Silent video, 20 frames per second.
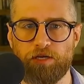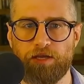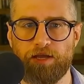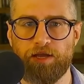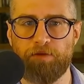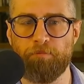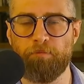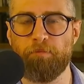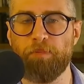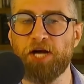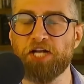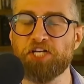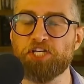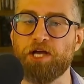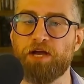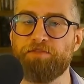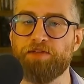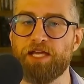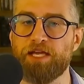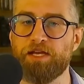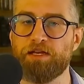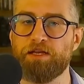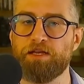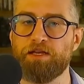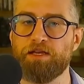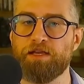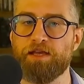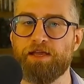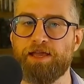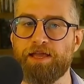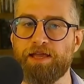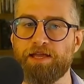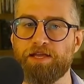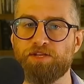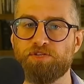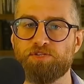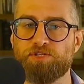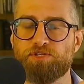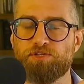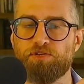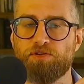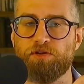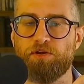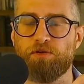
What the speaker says: and much of it is